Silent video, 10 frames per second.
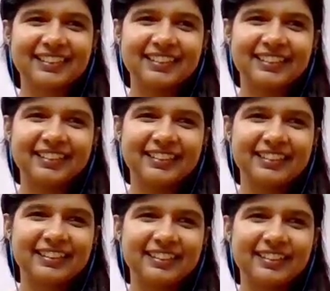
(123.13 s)

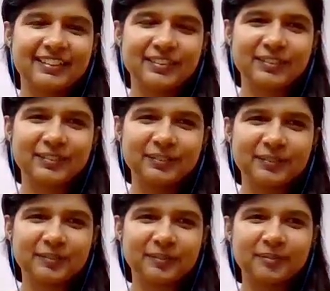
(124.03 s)

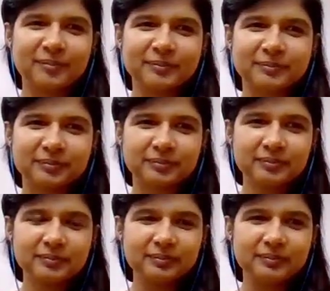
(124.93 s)

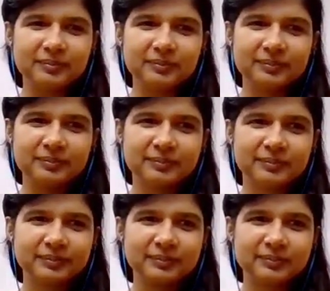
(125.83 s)

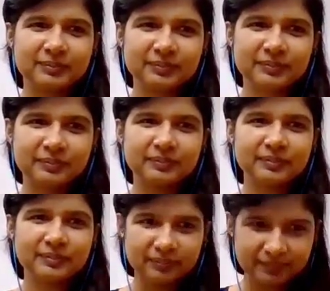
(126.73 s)

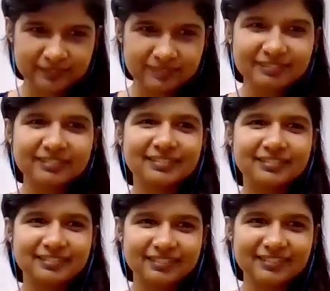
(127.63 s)

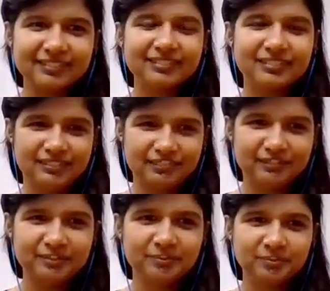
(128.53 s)

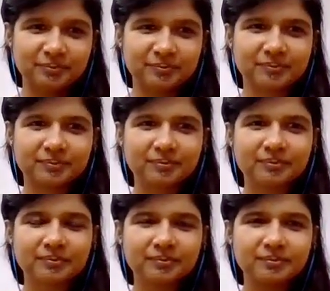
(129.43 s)

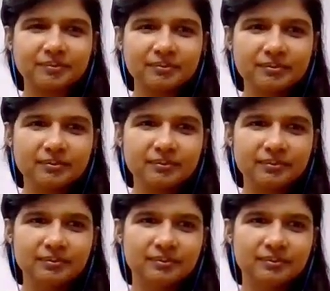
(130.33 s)
(not speaking)